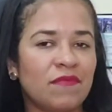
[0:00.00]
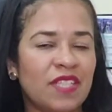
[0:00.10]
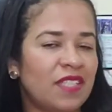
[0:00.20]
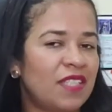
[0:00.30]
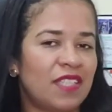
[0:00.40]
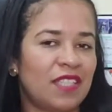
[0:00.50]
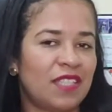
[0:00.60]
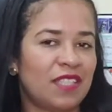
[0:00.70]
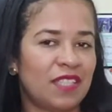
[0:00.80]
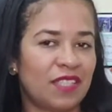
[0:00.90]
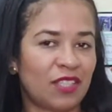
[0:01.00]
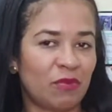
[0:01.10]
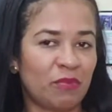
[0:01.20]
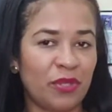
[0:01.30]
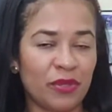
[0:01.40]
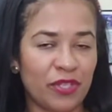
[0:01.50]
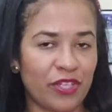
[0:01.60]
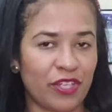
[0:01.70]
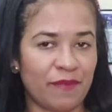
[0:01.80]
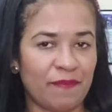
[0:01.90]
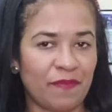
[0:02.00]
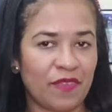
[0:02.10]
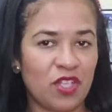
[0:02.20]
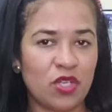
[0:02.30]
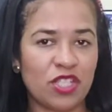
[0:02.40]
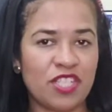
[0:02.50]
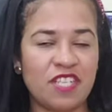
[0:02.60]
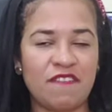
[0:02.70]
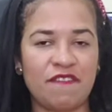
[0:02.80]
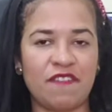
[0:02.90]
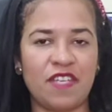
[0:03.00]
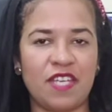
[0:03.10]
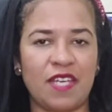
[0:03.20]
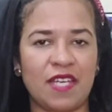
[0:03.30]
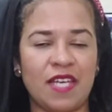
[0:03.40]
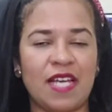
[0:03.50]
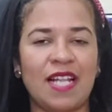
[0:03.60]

computer, your TV.